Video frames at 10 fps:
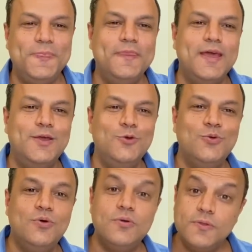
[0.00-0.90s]
There you
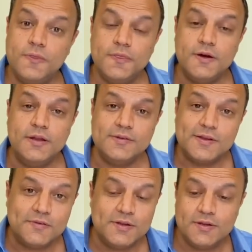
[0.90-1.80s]
go.
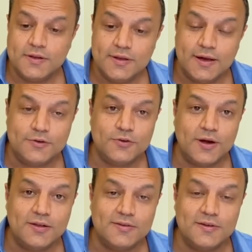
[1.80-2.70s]
37. That's your
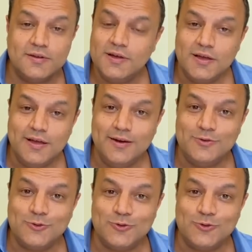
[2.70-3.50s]
answer. It's so